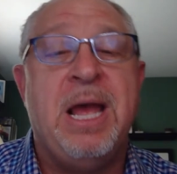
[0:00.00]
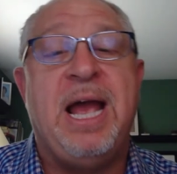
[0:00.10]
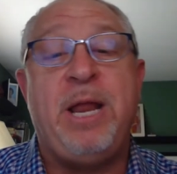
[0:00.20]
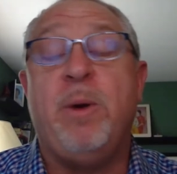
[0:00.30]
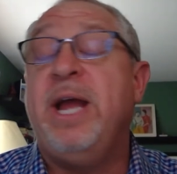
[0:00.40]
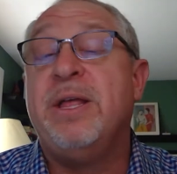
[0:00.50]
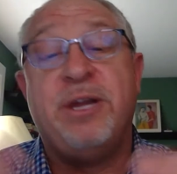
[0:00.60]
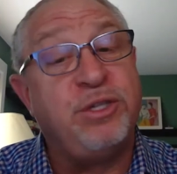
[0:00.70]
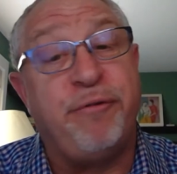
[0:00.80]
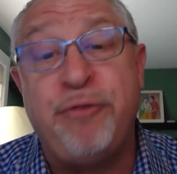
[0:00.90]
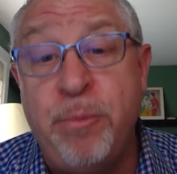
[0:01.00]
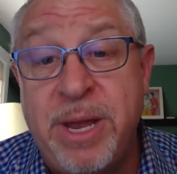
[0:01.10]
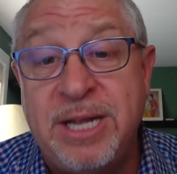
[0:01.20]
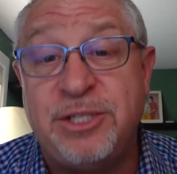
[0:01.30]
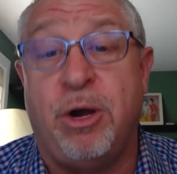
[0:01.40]
Anyway, there's a few
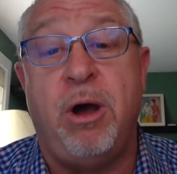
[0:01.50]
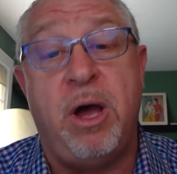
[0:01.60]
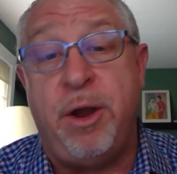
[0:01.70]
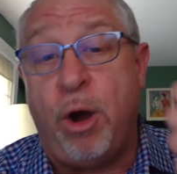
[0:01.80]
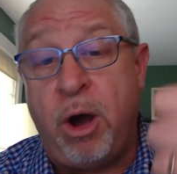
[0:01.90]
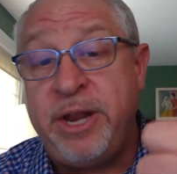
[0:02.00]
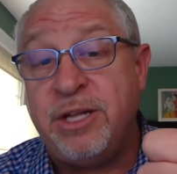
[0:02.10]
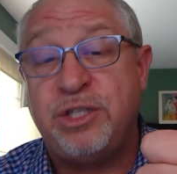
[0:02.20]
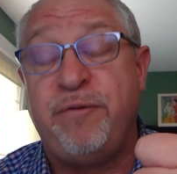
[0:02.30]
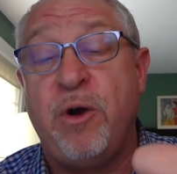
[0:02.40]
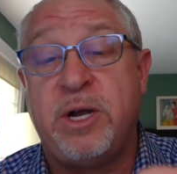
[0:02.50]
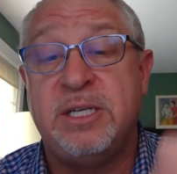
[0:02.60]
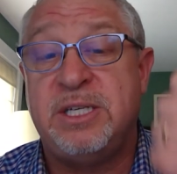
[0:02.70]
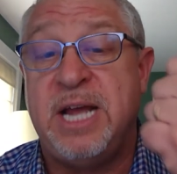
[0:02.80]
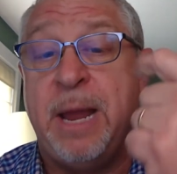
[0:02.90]
minutes on audience
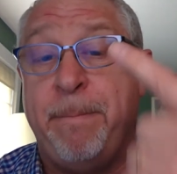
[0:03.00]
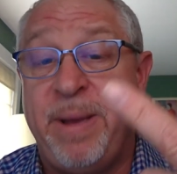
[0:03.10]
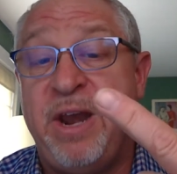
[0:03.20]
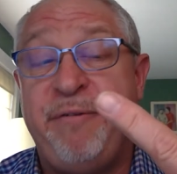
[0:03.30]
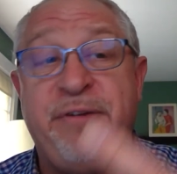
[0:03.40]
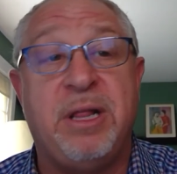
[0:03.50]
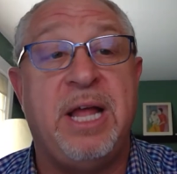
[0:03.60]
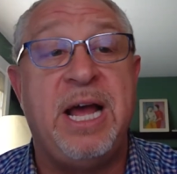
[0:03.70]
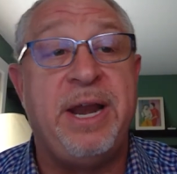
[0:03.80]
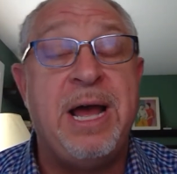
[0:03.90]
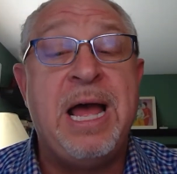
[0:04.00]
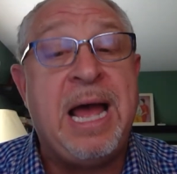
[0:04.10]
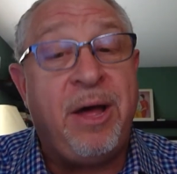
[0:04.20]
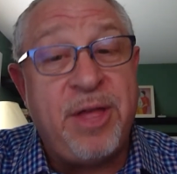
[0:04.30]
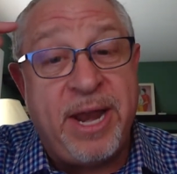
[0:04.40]
focused and benefit led,
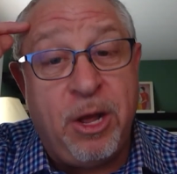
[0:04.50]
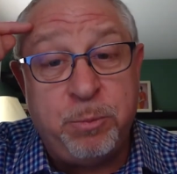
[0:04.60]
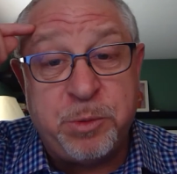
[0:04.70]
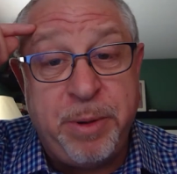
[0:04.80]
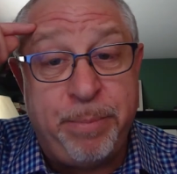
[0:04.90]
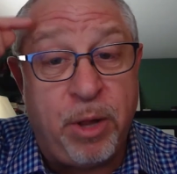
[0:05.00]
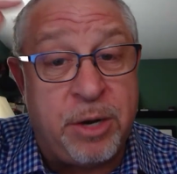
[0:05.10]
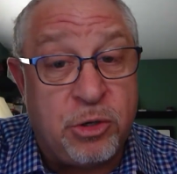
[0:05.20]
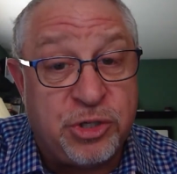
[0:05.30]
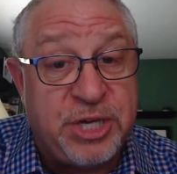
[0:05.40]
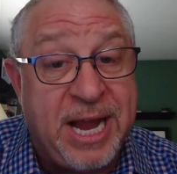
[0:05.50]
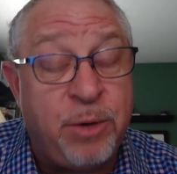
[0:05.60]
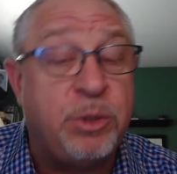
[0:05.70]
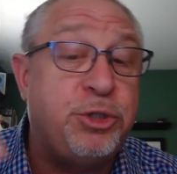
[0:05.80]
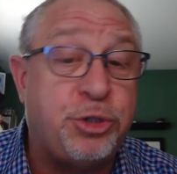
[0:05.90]
how that helps people understand
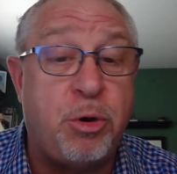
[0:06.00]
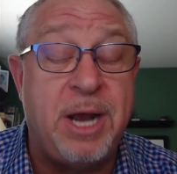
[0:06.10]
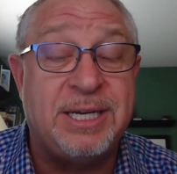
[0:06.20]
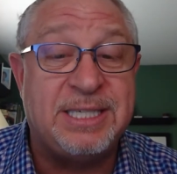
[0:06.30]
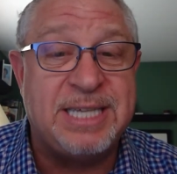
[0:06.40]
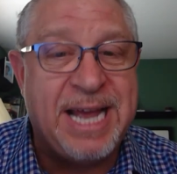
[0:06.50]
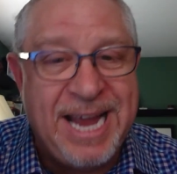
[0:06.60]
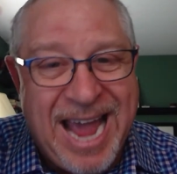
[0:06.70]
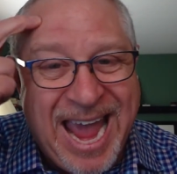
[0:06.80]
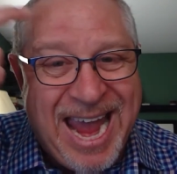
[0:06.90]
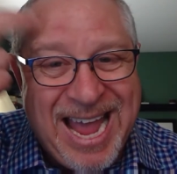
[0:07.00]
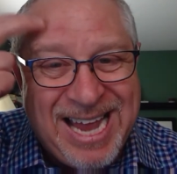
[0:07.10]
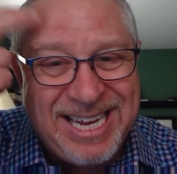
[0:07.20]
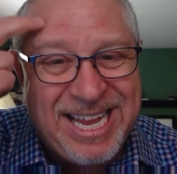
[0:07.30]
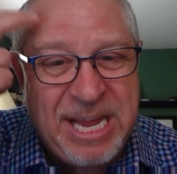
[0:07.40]
what you're trying to say
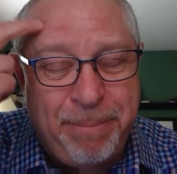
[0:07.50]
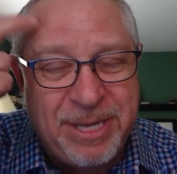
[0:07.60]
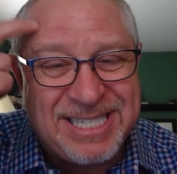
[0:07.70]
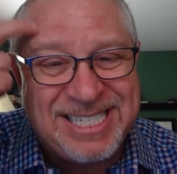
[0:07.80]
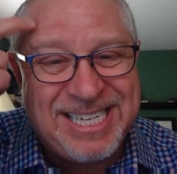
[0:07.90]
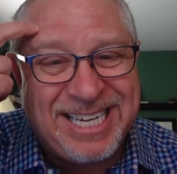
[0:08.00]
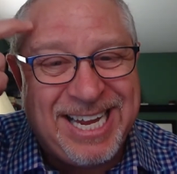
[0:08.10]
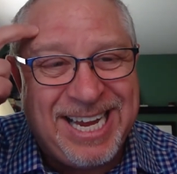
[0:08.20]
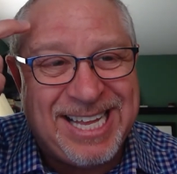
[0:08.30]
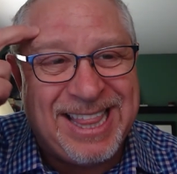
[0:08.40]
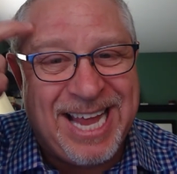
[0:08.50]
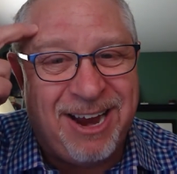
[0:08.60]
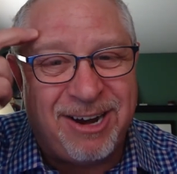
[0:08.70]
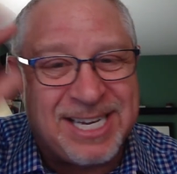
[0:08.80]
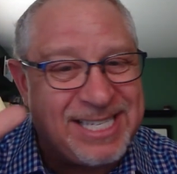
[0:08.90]
and keep it sticking in
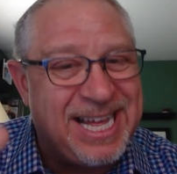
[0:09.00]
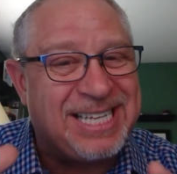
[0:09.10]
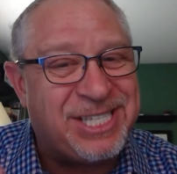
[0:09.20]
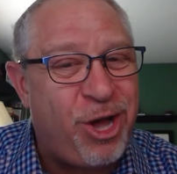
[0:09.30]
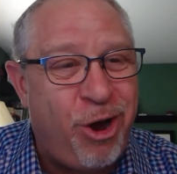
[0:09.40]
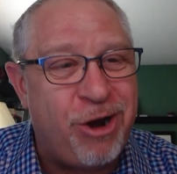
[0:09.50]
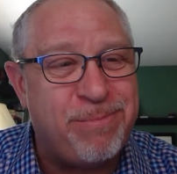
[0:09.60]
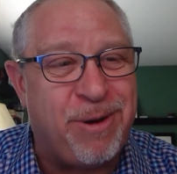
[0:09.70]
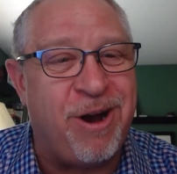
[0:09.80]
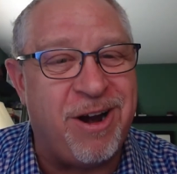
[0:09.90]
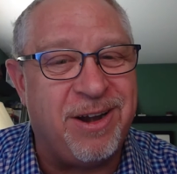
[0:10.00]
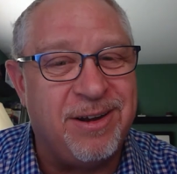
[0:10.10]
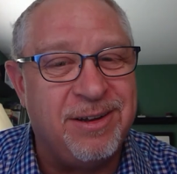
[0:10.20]
there, because that's the hard part.